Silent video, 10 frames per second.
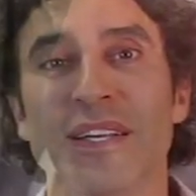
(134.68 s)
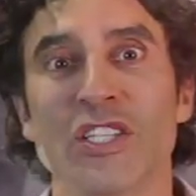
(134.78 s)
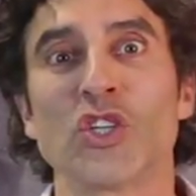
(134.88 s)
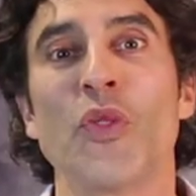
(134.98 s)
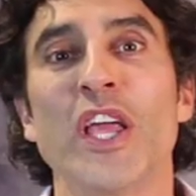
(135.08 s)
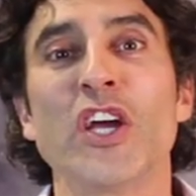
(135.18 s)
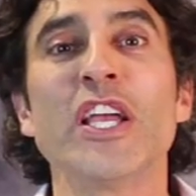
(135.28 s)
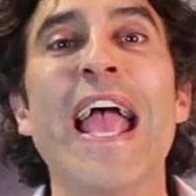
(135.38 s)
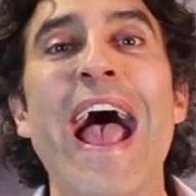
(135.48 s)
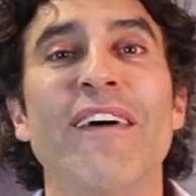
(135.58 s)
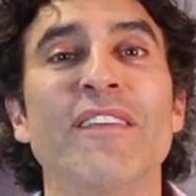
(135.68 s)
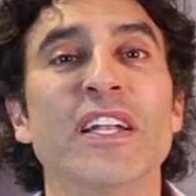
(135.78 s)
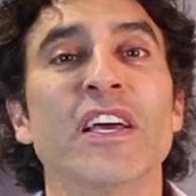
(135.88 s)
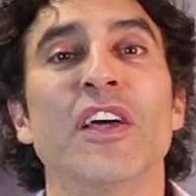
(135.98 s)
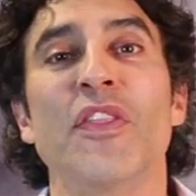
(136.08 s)
So there you have
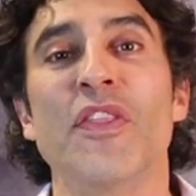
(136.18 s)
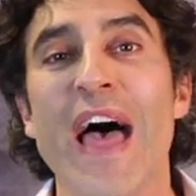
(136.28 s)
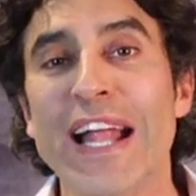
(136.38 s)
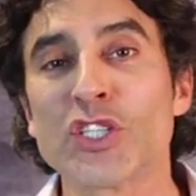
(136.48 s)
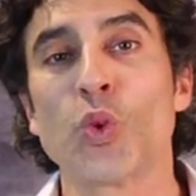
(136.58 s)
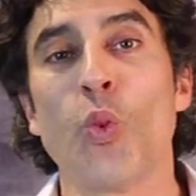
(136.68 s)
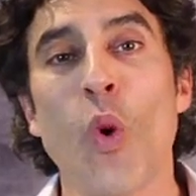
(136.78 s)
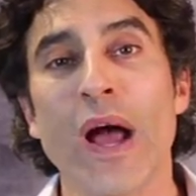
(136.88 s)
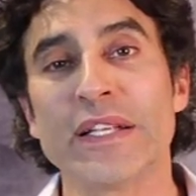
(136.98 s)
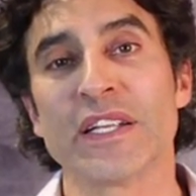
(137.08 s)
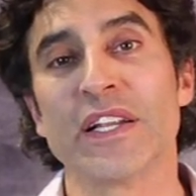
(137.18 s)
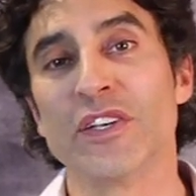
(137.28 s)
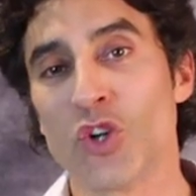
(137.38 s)
it. That's what